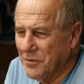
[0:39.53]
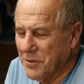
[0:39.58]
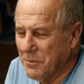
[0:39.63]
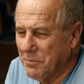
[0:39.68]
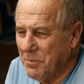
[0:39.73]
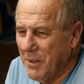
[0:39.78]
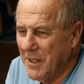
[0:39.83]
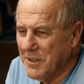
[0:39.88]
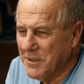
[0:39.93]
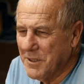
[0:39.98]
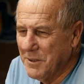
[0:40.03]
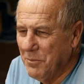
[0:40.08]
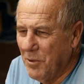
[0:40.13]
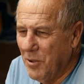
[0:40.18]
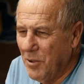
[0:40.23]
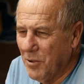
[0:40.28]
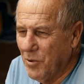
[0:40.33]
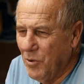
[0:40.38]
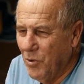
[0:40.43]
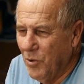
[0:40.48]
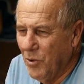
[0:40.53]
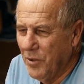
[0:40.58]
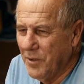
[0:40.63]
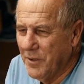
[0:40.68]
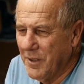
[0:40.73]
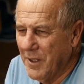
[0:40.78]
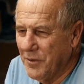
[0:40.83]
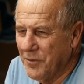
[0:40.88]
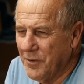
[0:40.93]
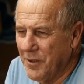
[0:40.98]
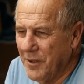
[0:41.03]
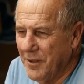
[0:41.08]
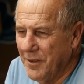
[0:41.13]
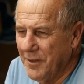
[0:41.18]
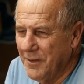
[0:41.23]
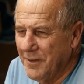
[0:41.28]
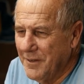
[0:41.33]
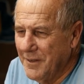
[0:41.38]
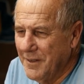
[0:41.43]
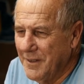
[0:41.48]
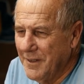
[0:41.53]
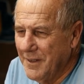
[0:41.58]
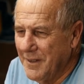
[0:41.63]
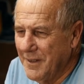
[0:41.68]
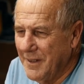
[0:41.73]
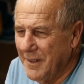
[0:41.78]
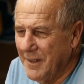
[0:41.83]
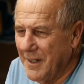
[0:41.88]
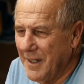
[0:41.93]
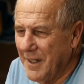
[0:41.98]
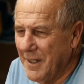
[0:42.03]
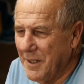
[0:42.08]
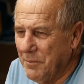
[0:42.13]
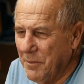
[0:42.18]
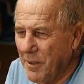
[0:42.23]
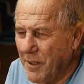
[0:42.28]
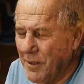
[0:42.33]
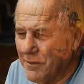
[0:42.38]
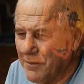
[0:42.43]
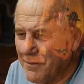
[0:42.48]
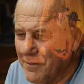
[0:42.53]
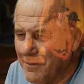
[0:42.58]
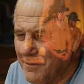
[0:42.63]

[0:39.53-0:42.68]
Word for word: was a basketball court out there that had about